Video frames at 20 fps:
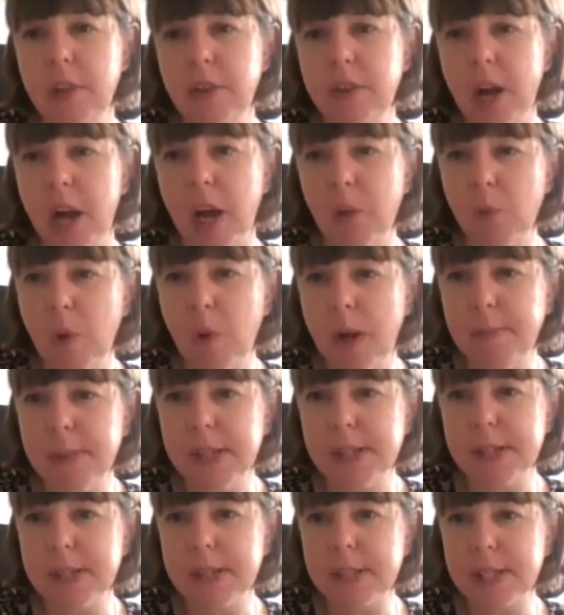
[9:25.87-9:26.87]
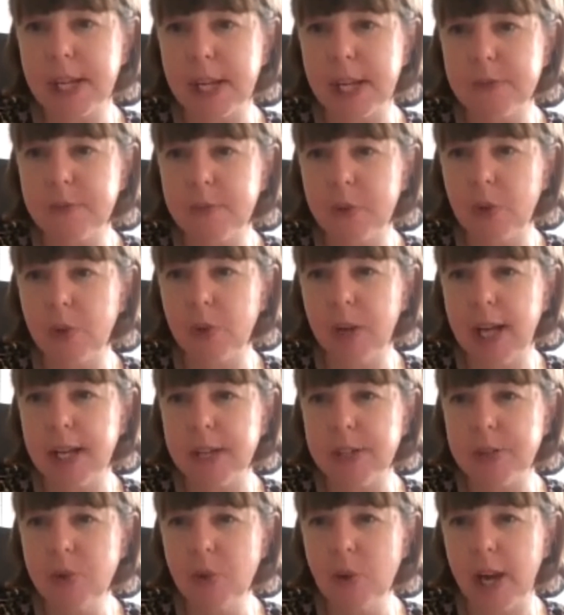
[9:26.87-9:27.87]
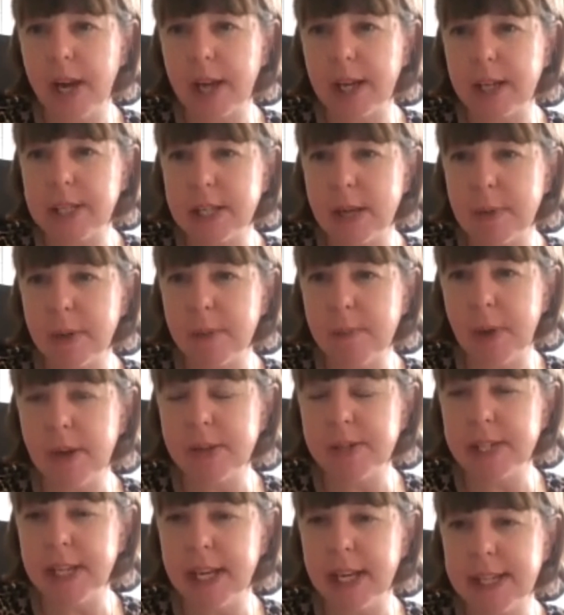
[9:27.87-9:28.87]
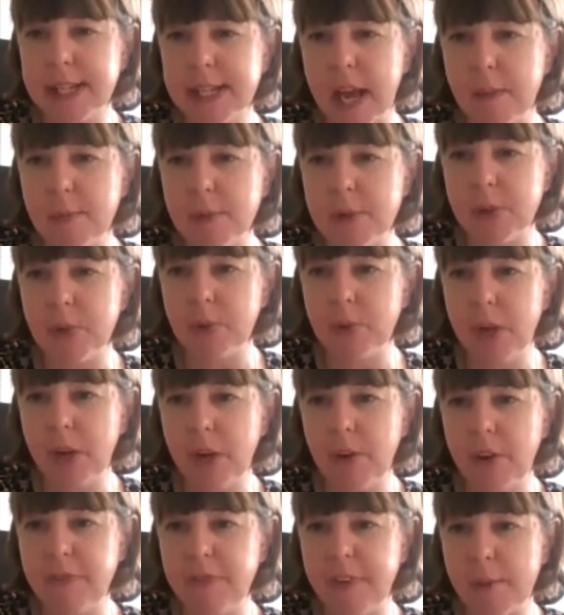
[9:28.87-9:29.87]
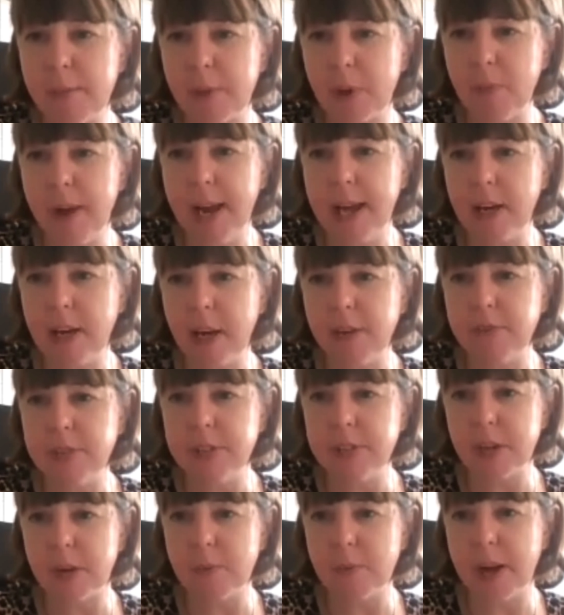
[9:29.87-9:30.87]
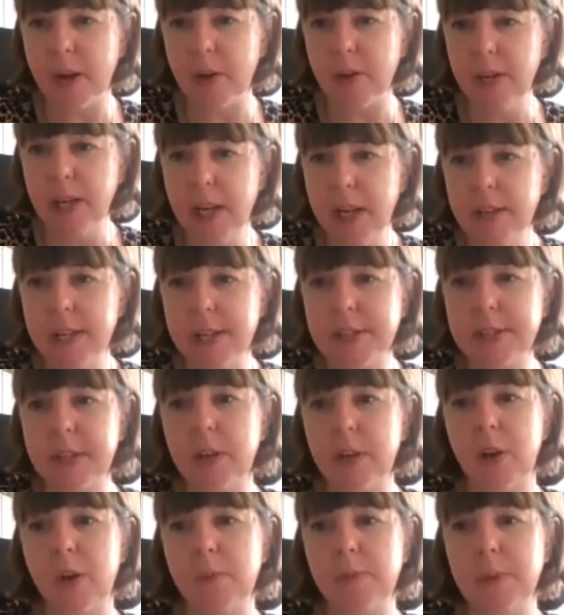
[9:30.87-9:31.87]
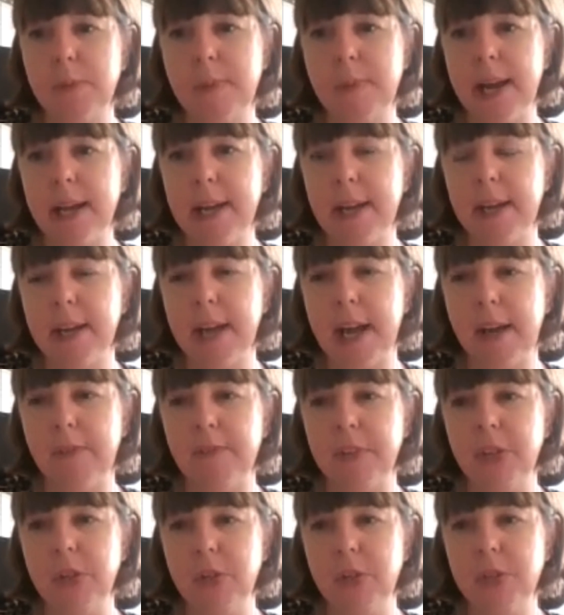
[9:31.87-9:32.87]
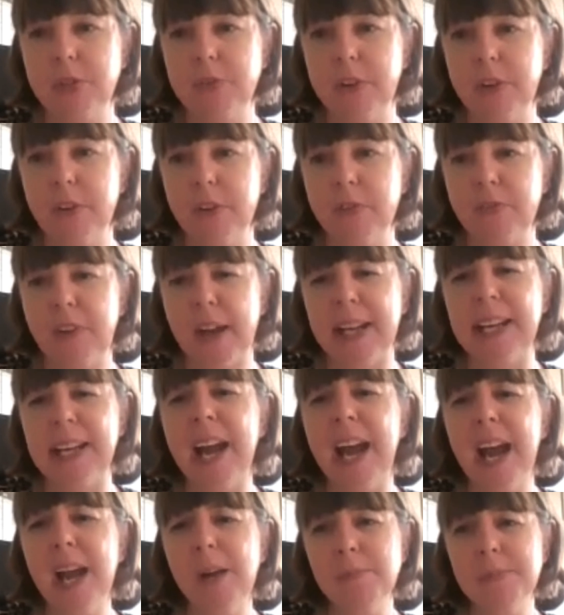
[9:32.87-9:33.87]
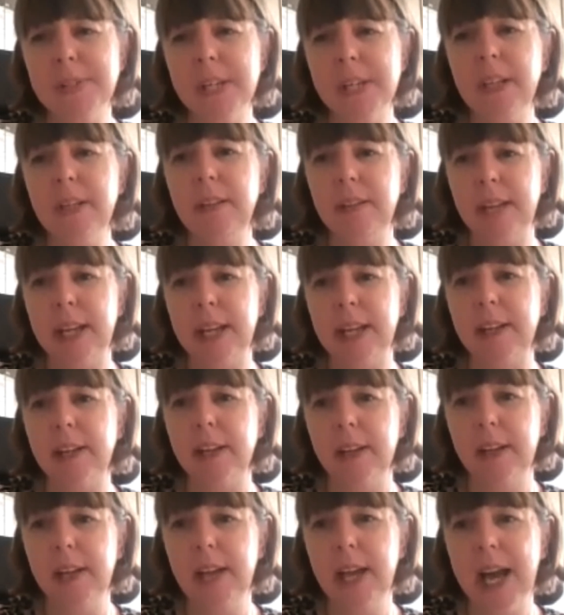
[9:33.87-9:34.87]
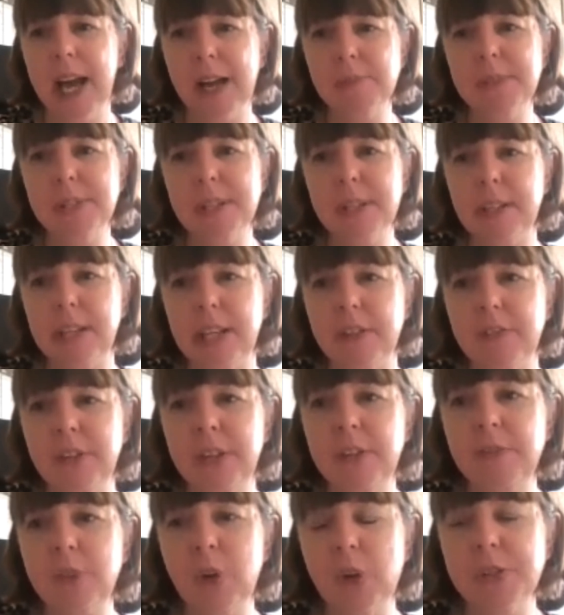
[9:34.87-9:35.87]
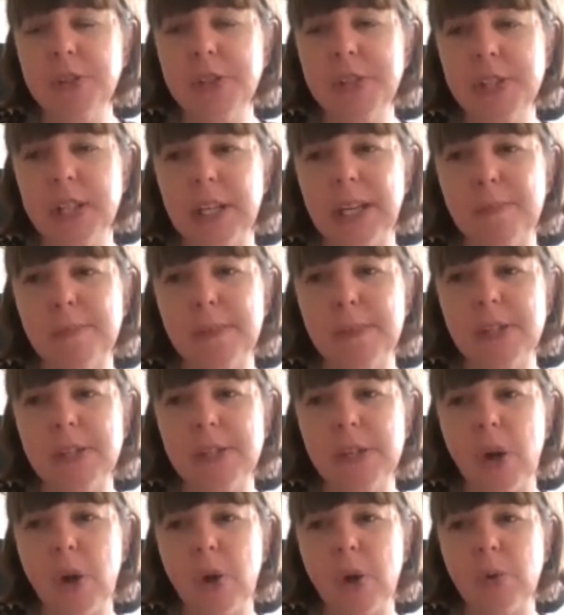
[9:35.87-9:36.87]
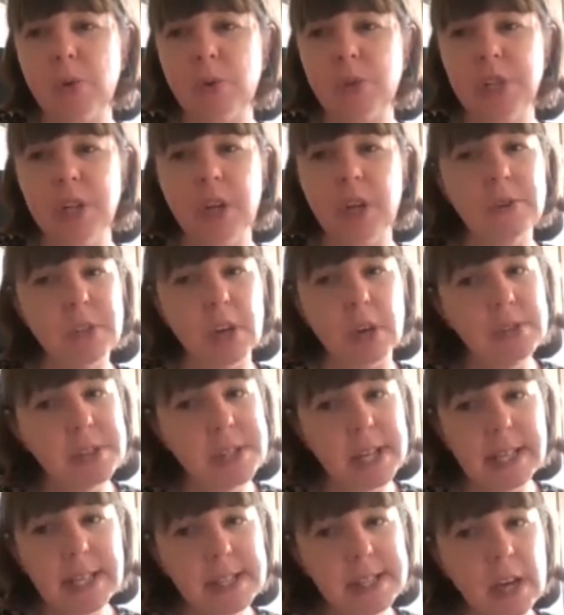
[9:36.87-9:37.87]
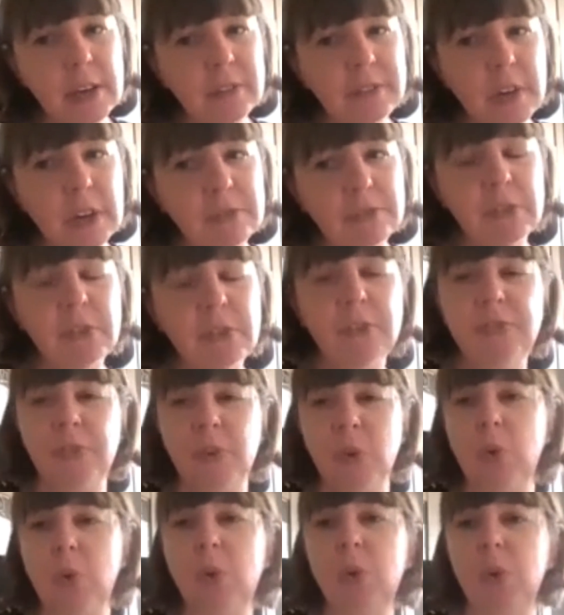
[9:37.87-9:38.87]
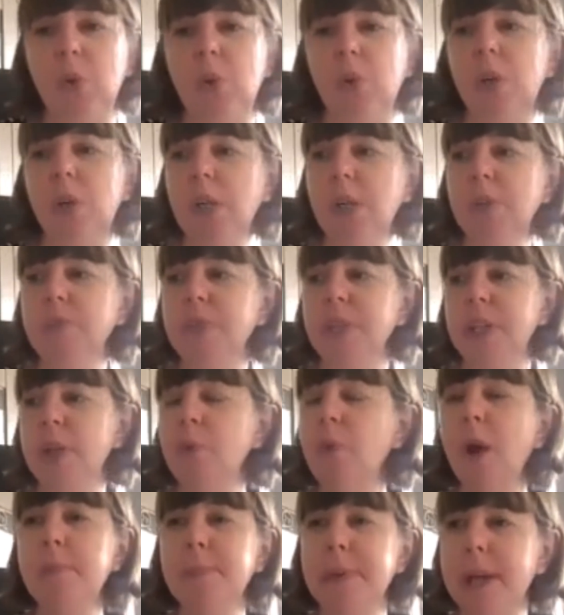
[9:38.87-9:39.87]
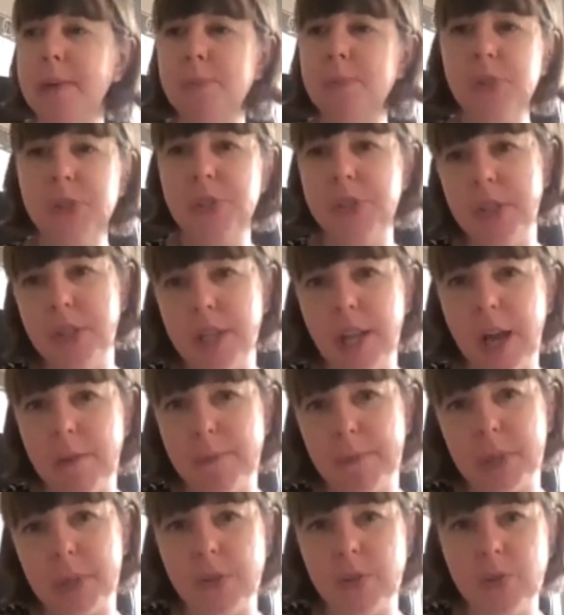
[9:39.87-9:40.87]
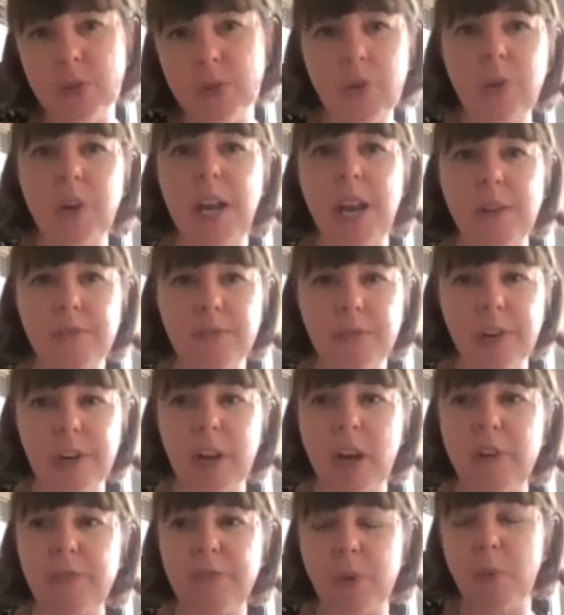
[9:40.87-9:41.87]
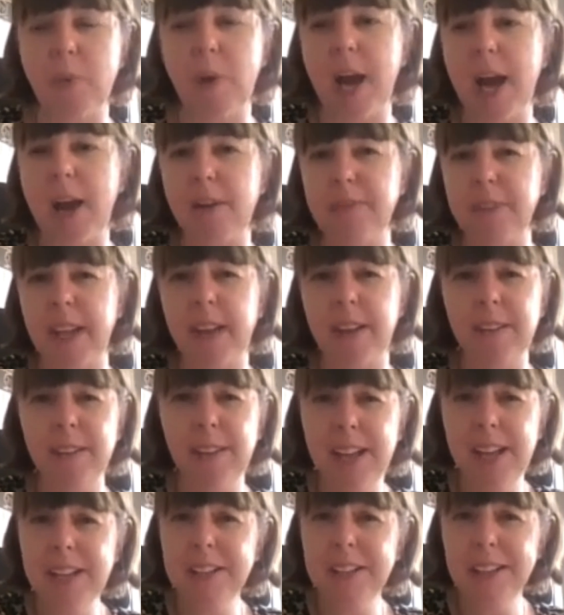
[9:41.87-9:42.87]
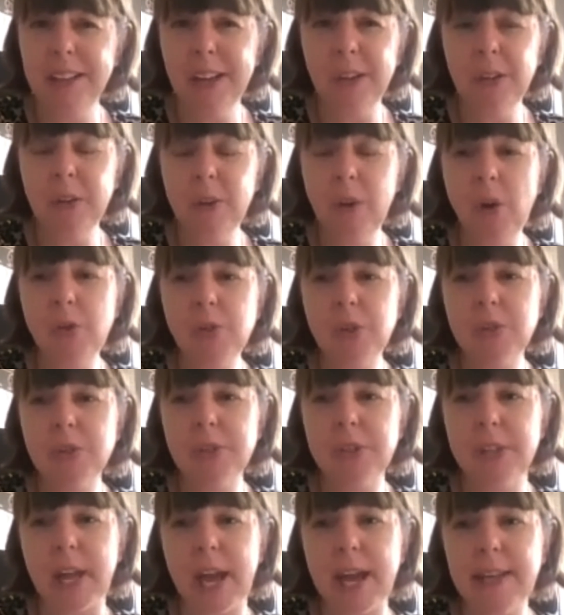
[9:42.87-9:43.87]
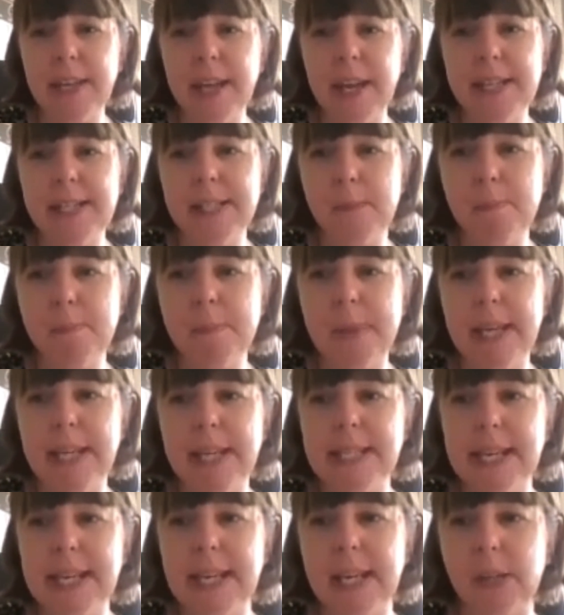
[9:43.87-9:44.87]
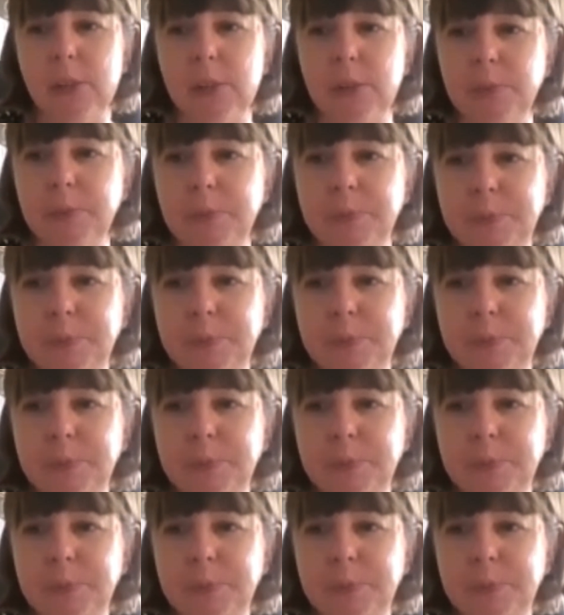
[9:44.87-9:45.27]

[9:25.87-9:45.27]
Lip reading: That I won't be as successful as not academic, passing the exams. And although I found my way in life and done well, this can hold me back and have huge fear of failure. Absolutely. Absolutely. If you've constantly been told, you know, don't set yourself up for a fall, or you won't be able to do that because you're not clever enough, or what have you, you know, you hold on to that. And that is a big deal.